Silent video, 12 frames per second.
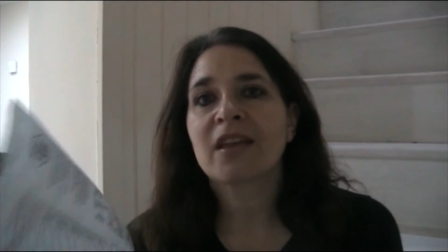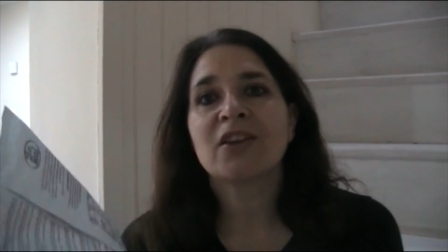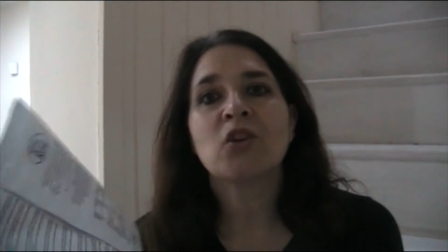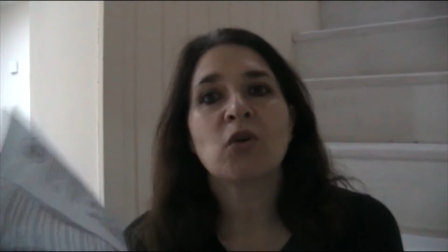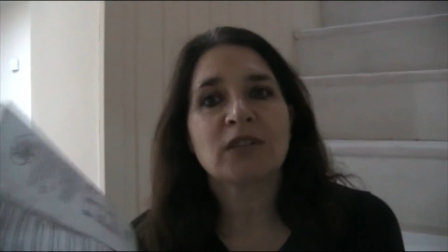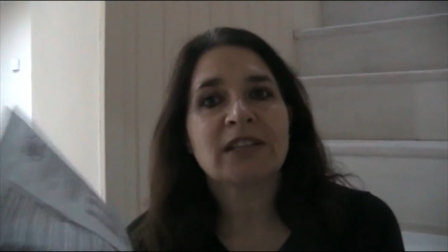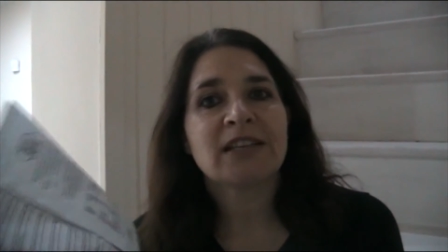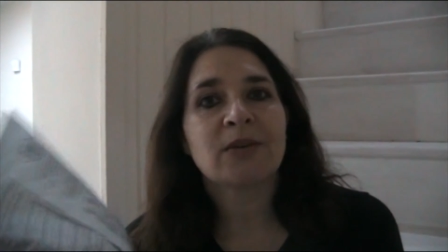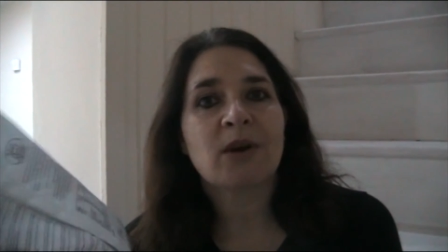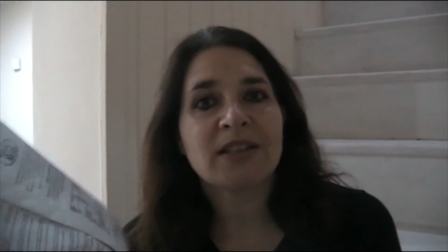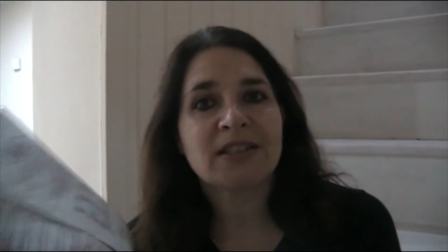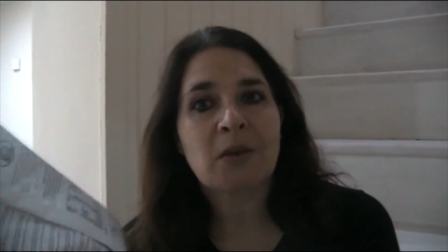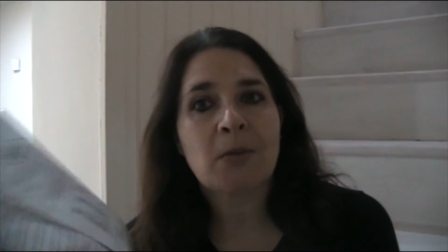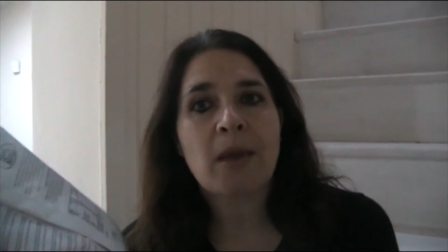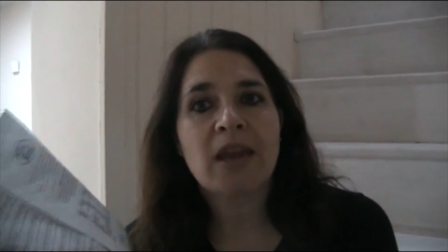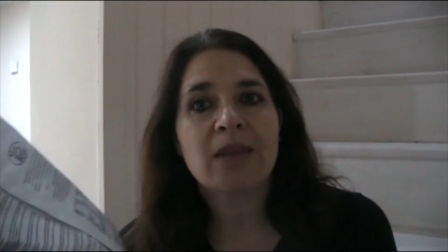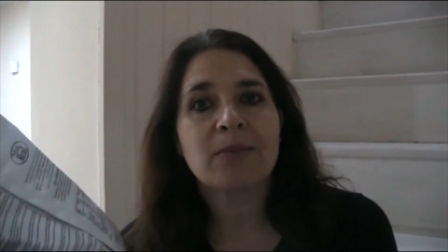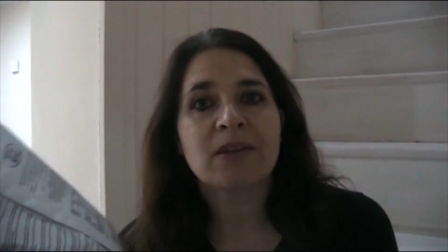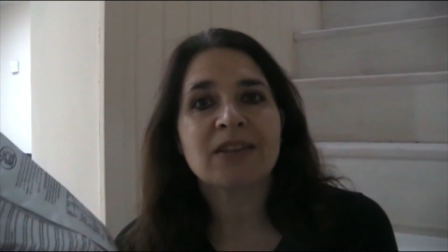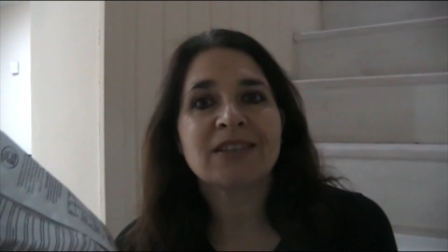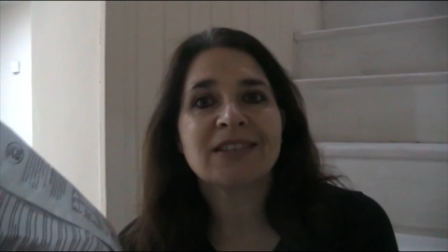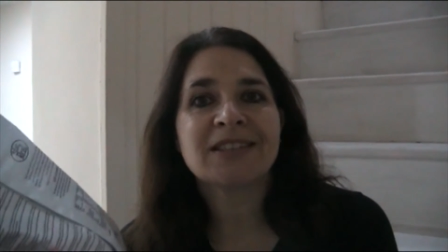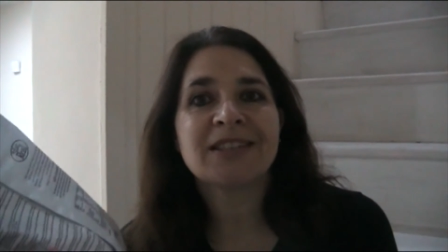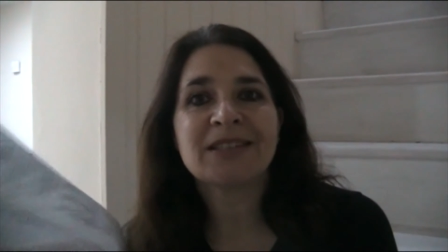not eat quite so many, because
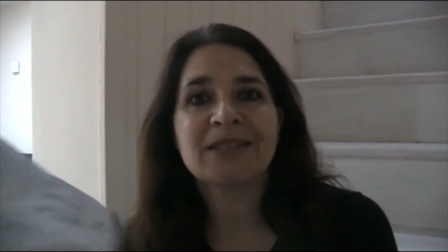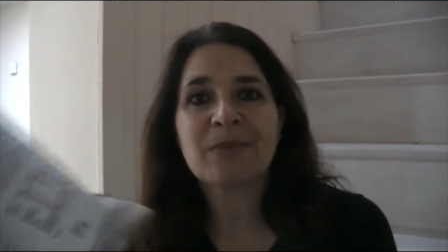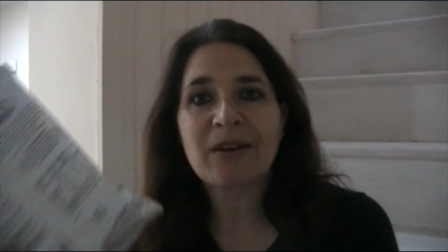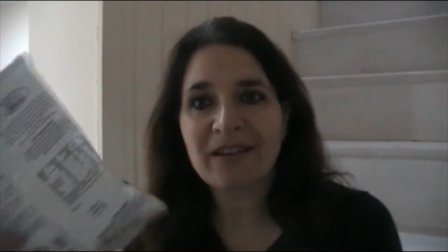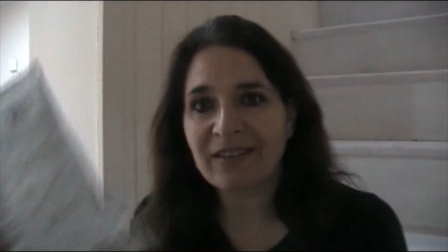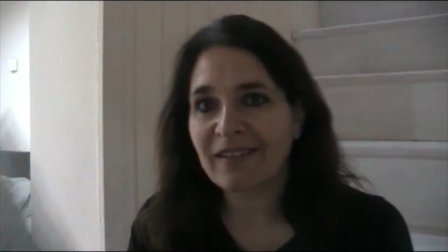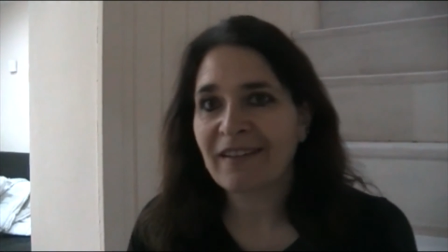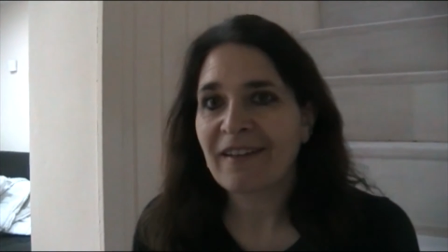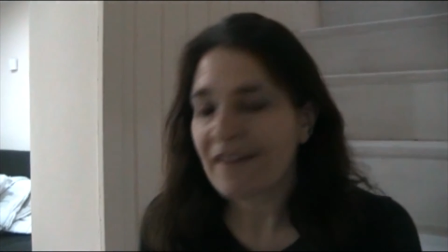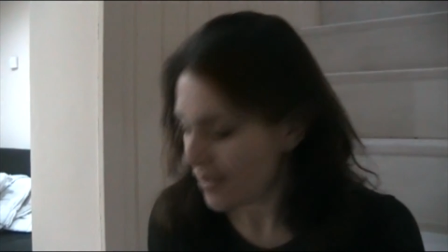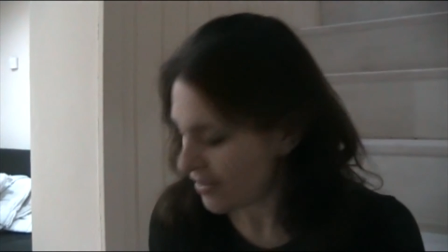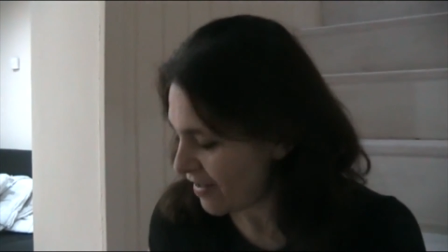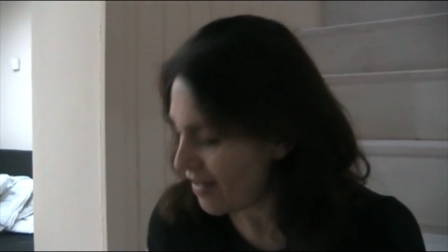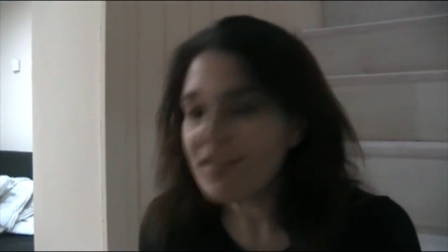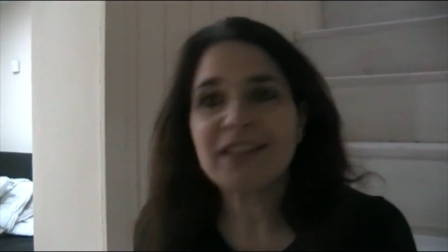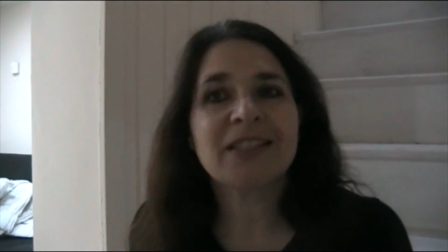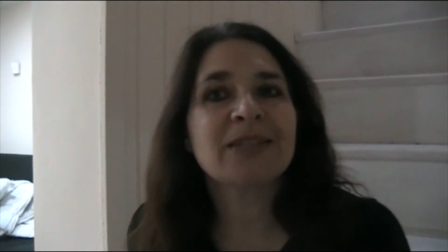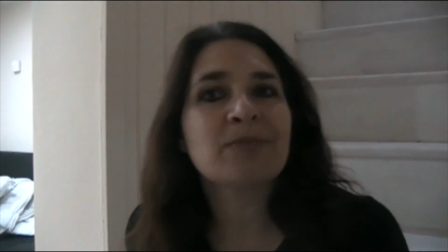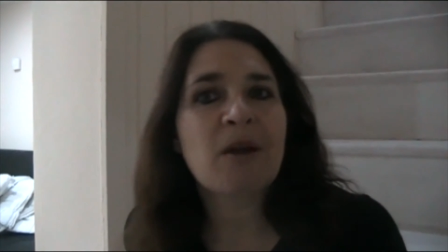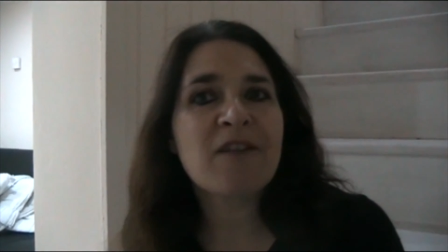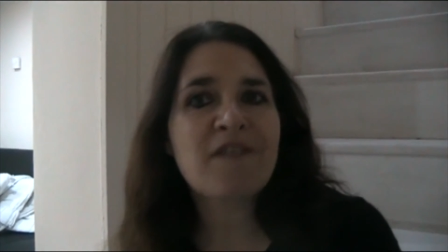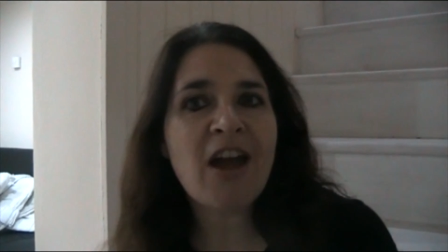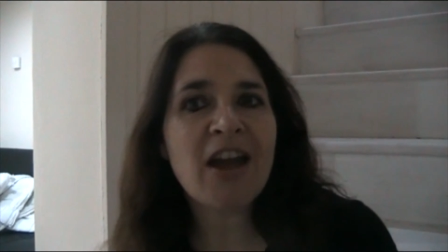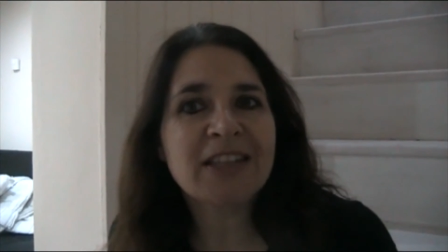this is my
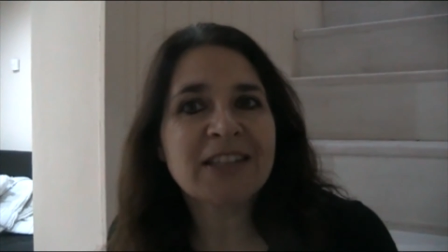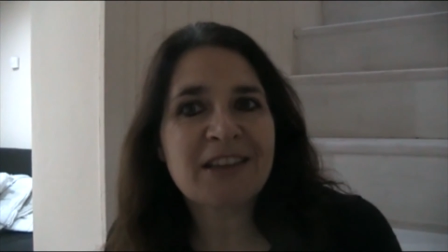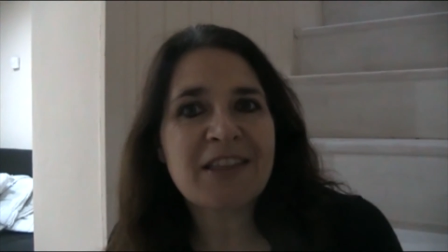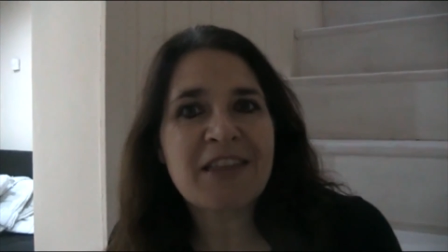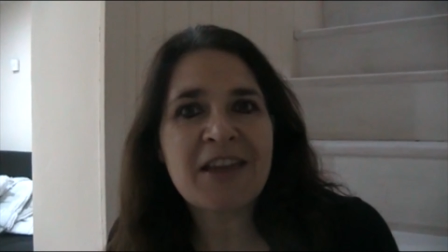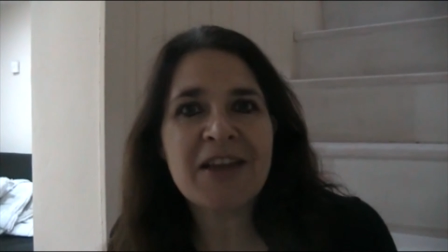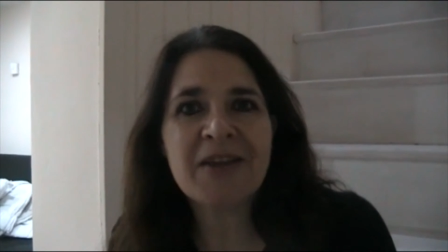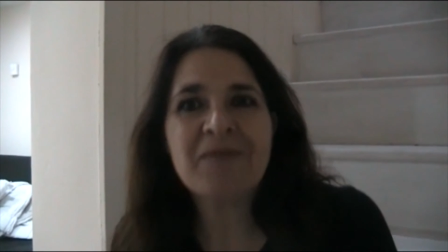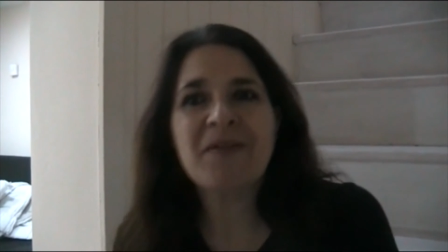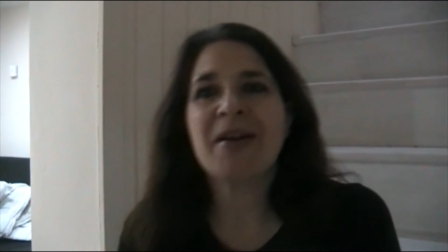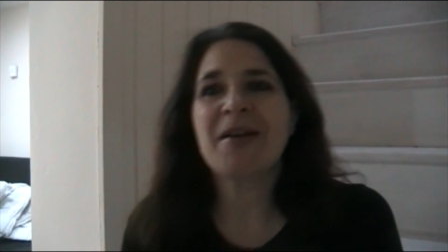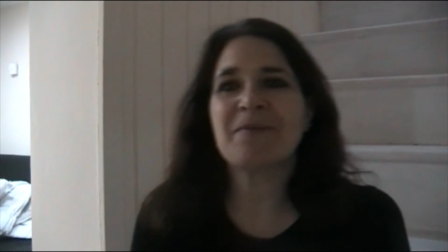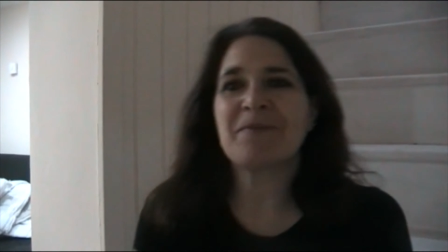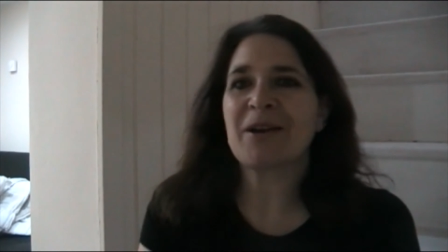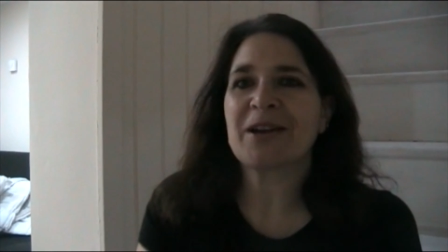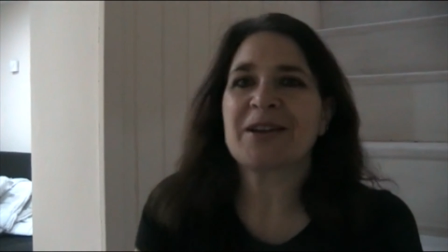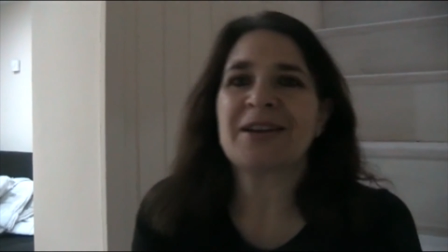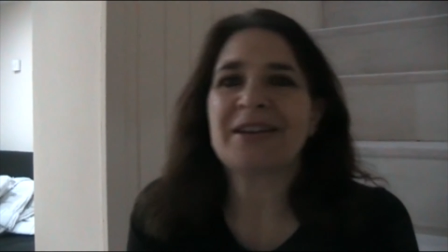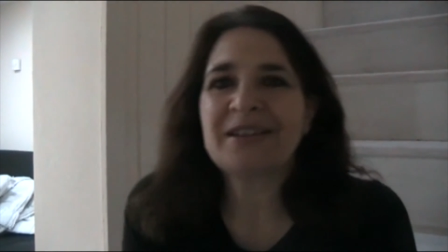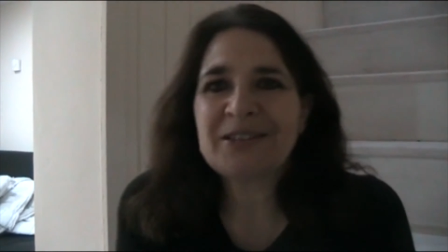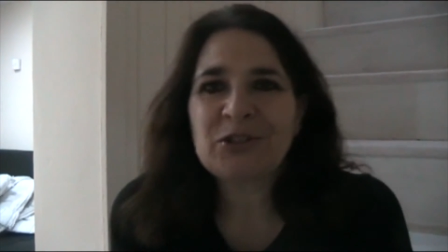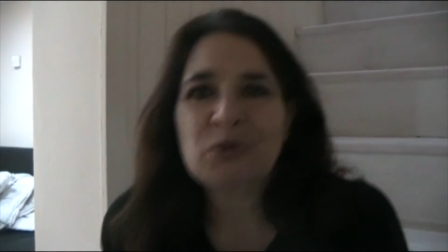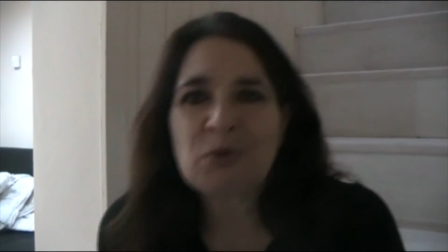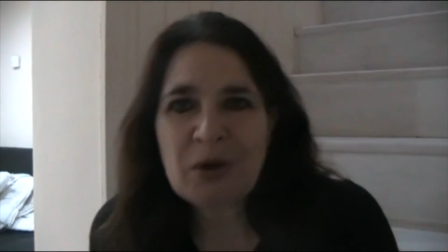vice, I think, and my
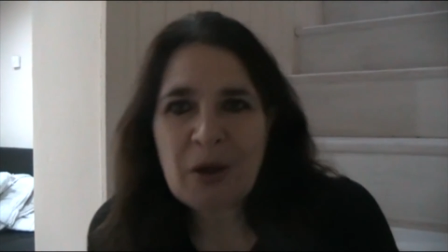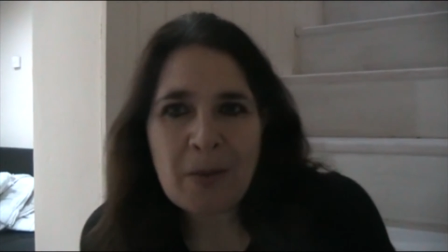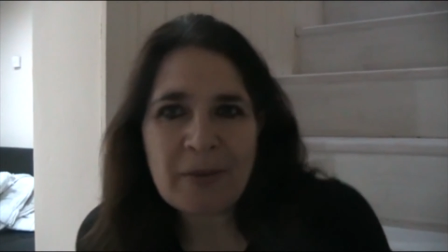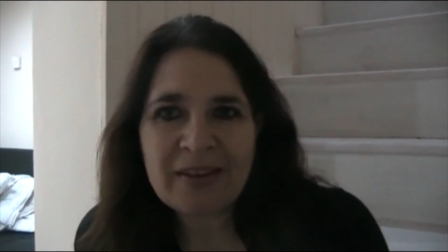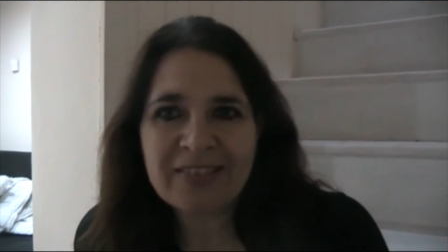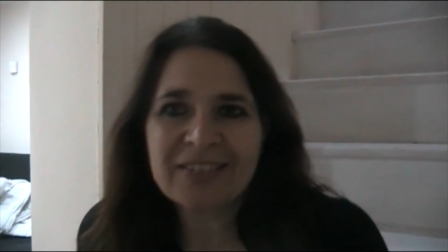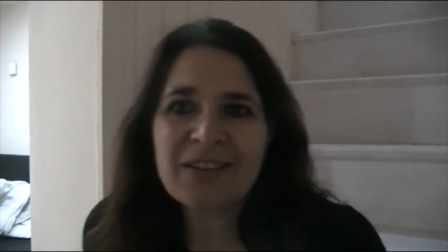shortcomings.